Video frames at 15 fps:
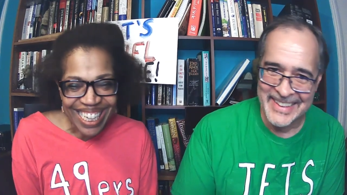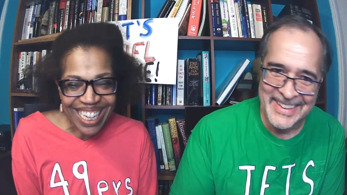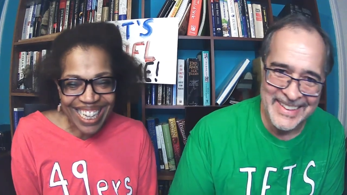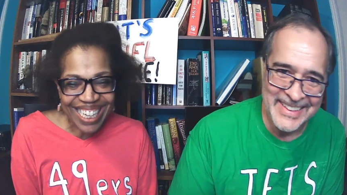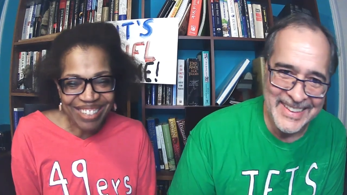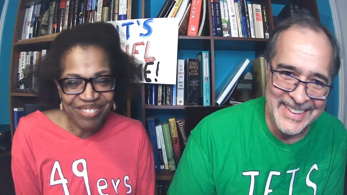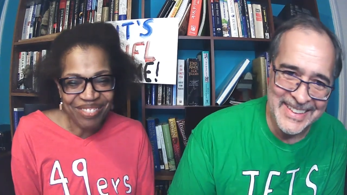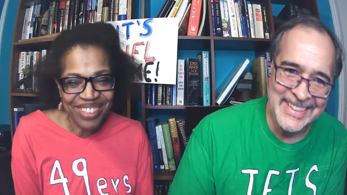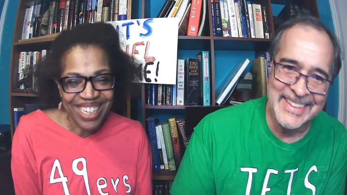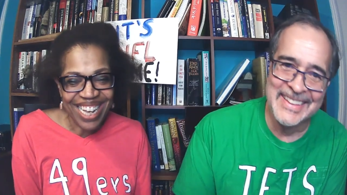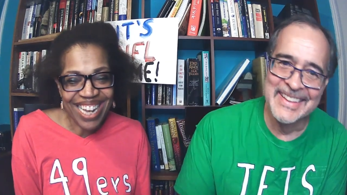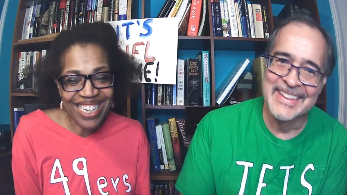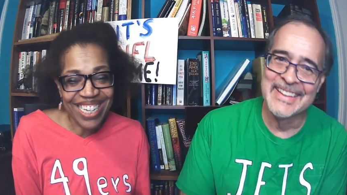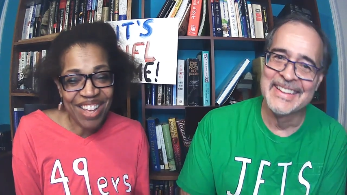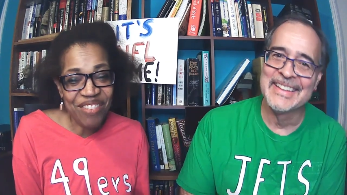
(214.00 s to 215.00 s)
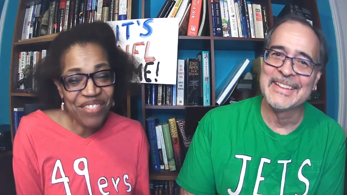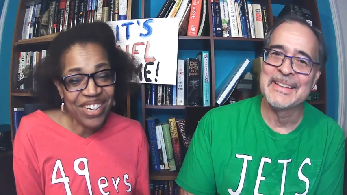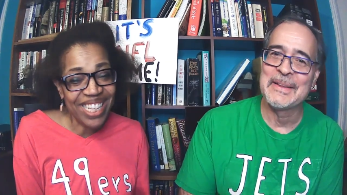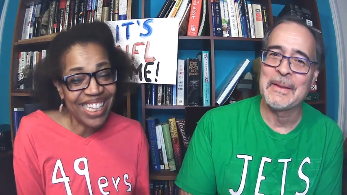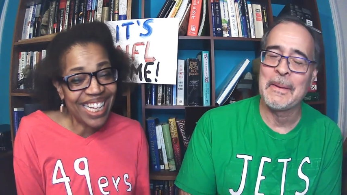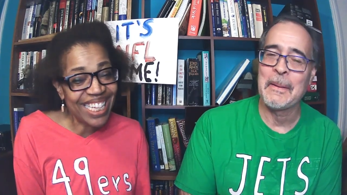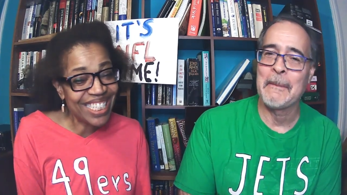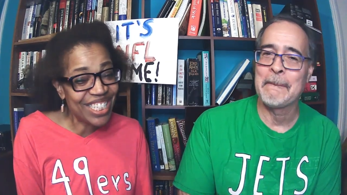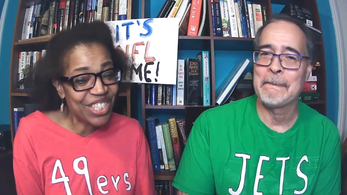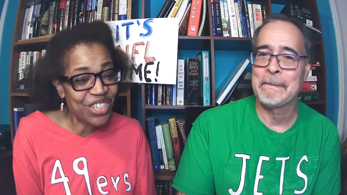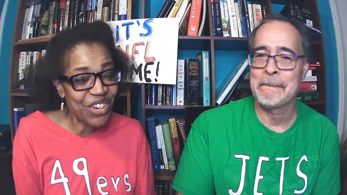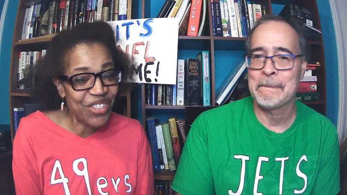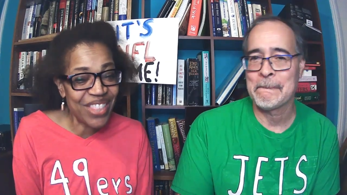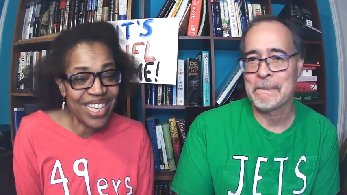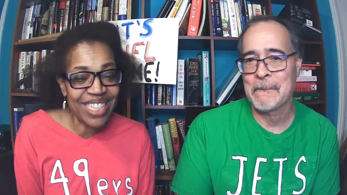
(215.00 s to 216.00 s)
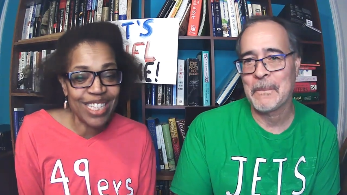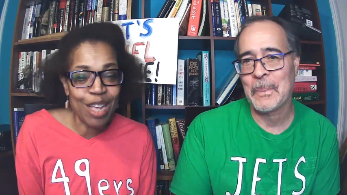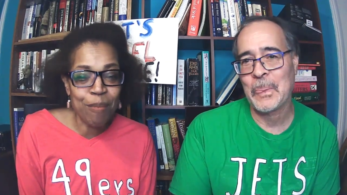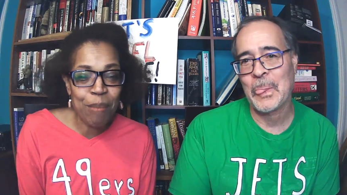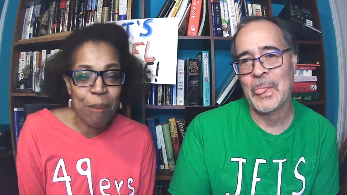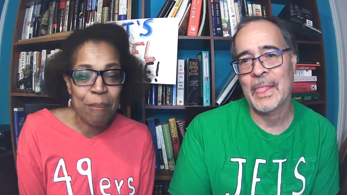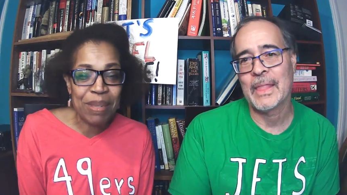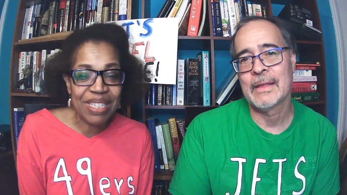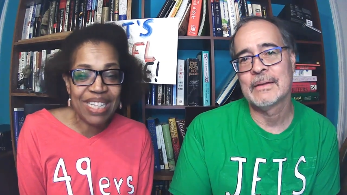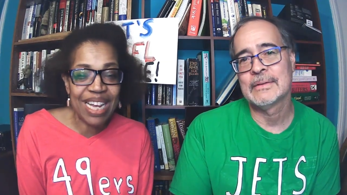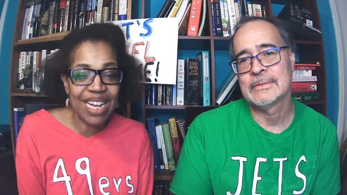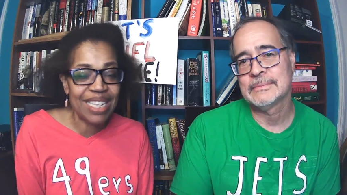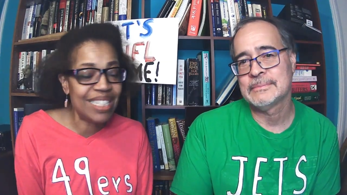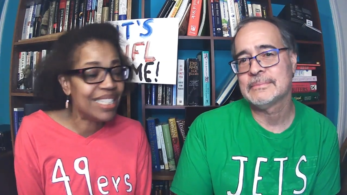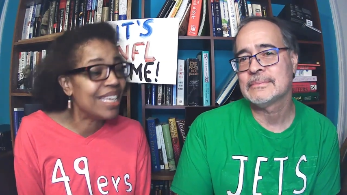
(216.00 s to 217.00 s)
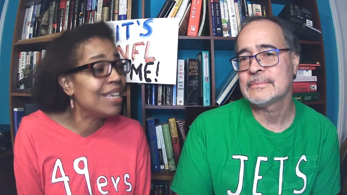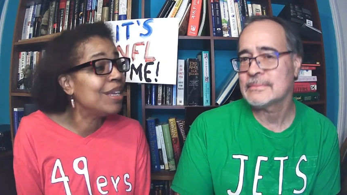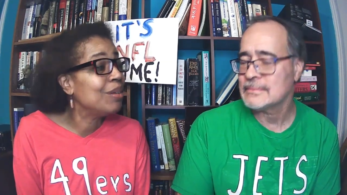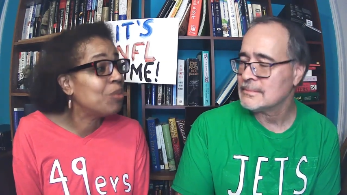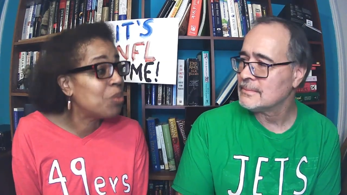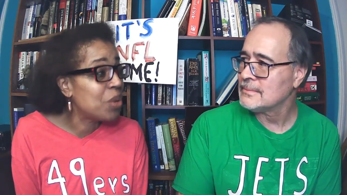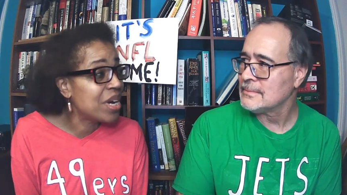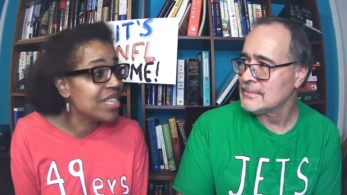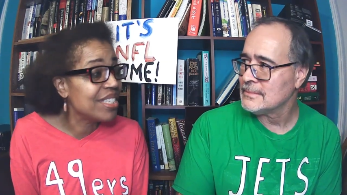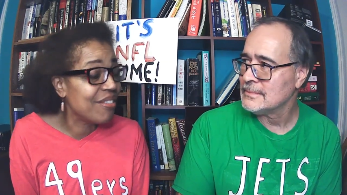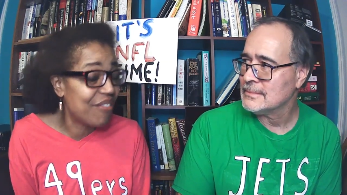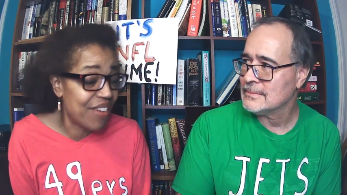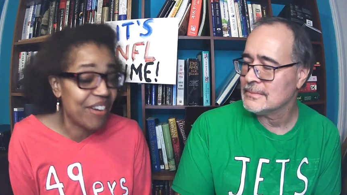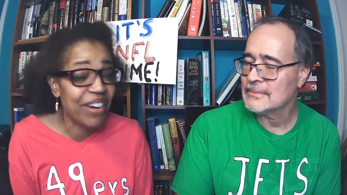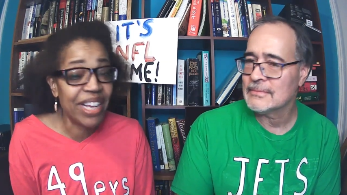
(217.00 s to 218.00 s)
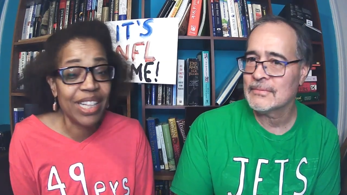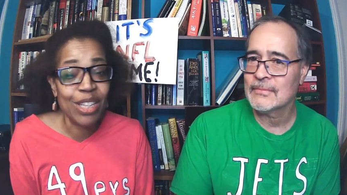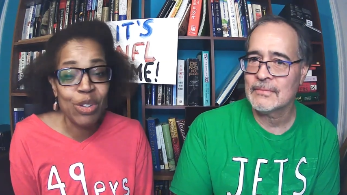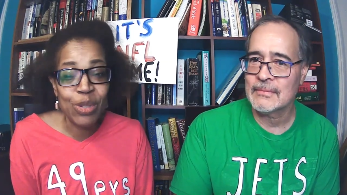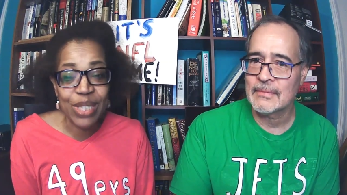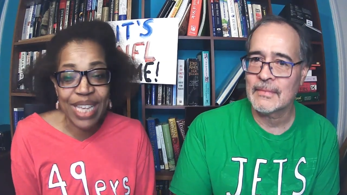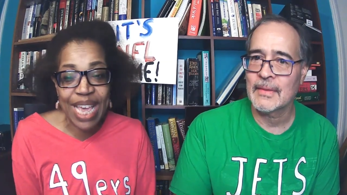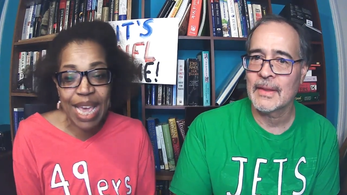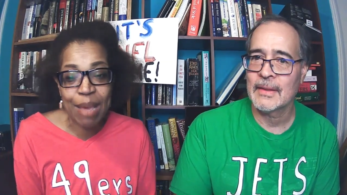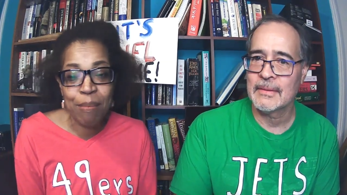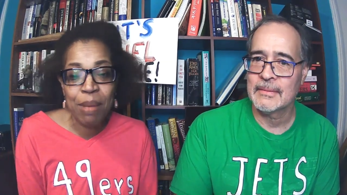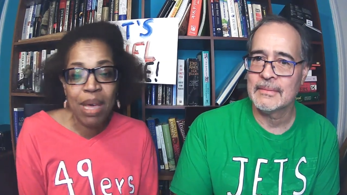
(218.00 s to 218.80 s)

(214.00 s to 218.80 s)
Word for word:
Speaker 1: Um, I definitely like to stir things up. And besides, it was a very close game.